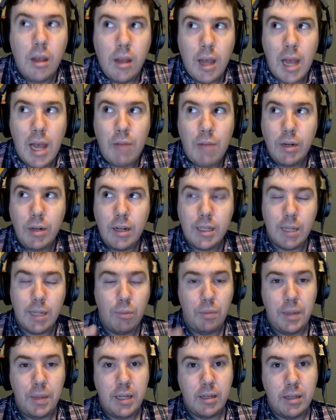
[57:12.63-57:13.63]
And wind ensemble
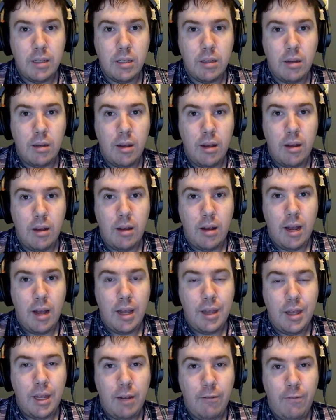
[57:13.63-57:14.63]
pieces, I
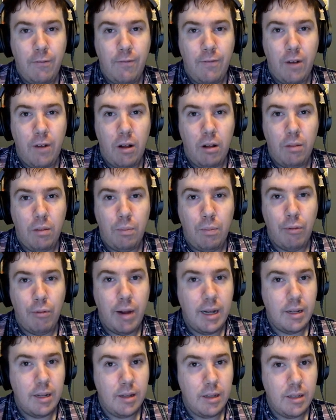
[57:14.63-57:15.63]
think, fall prey
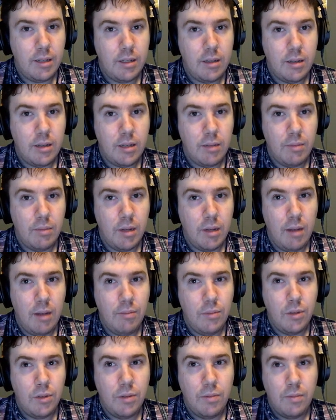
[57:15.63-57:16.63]
to this
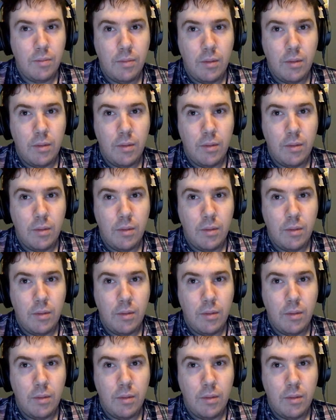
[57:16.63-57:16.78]
sometimes.